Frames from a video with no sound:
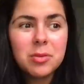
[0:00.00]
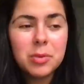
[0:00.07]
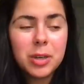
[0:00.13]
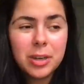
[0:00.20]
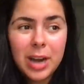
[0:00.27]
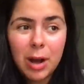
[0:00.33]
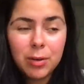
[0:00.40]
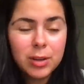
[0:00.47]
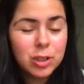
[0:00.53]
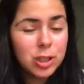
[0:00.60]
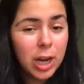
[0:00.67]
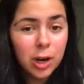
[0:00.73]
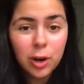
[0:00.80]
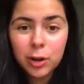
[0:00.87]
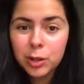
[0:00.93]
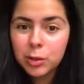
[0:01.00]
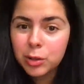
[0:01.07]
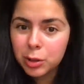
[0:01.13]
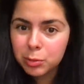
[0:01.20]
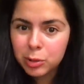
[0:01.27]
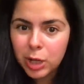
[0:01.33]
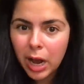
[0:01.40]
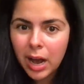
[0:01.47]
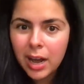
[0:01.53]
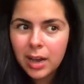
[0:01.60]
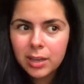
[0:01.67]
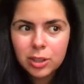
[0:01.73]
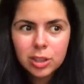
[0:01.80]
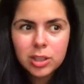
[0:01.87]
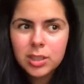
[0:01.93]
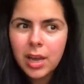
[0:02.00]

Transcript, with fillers: We are now in a Jack Harlow group chat and just